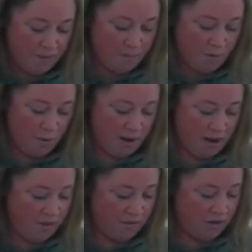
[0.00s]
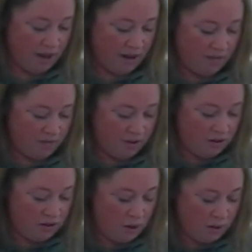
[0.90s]
moment of your life,
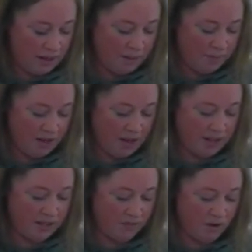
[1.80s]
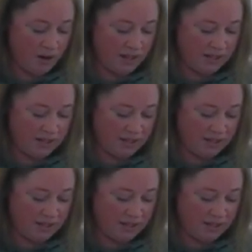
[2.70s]
knowing that because of Christ's